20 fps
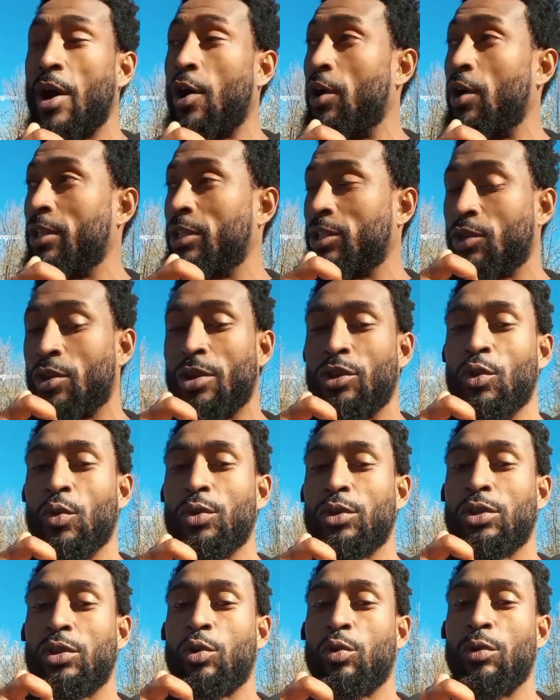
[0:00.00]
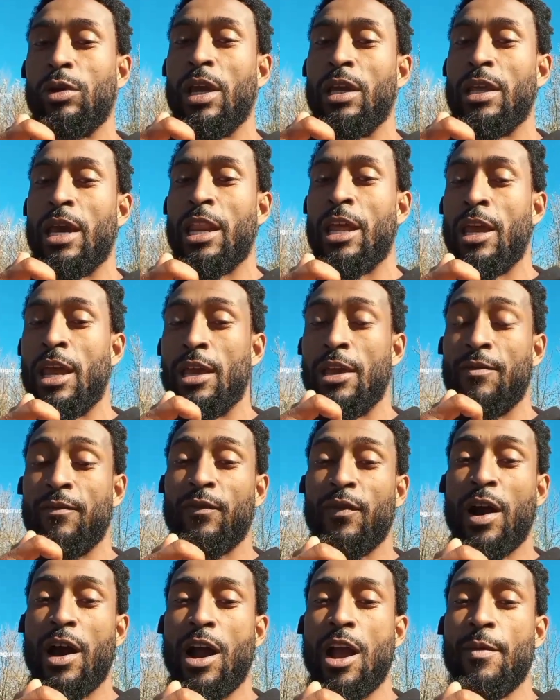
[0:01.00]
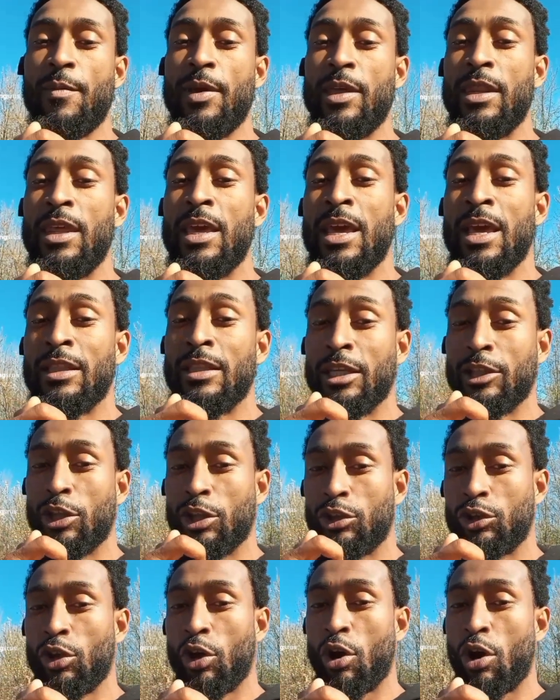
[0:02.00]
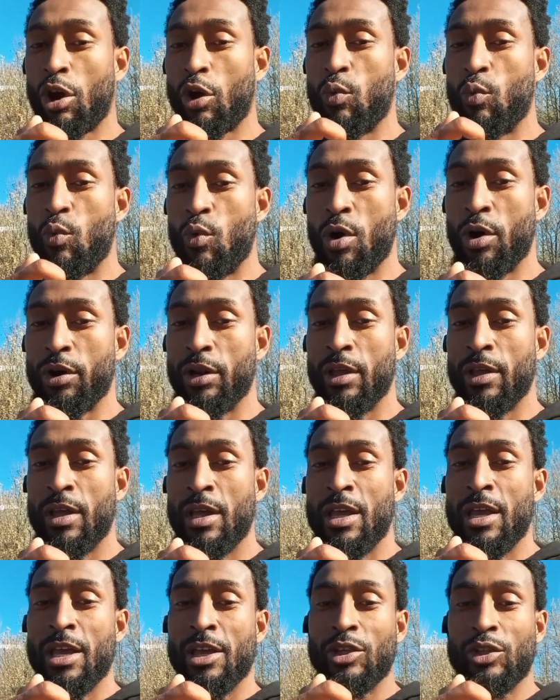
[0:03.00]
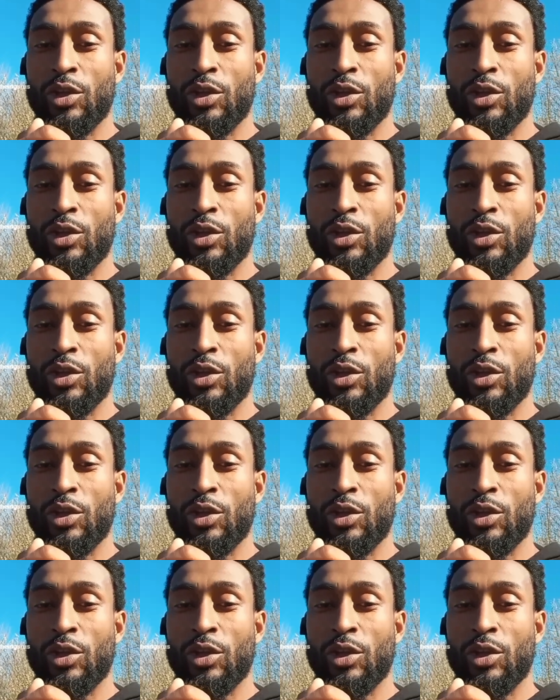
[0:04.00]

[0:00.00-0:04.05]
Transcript: all it's gonna do is create that environment that the dark want.